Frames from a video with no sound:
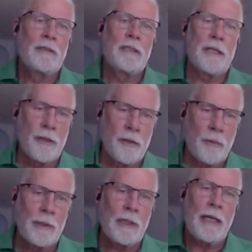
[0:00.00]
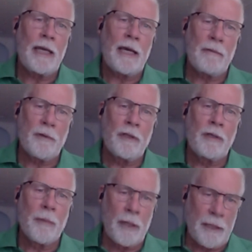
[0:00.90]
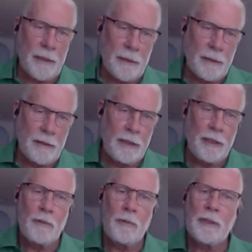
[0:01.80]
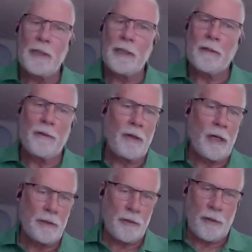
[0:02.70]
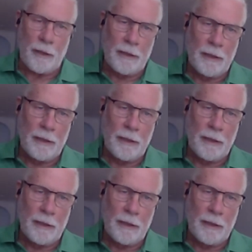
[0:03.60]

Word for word: to hear what they have on their mind, to hear what their thoughts are.